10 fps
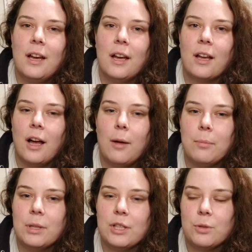
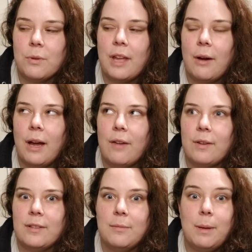accomplish without
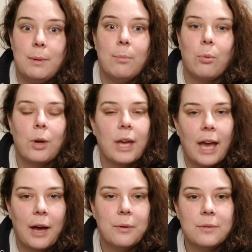having to maybe bring
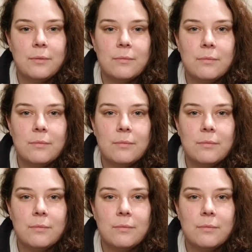out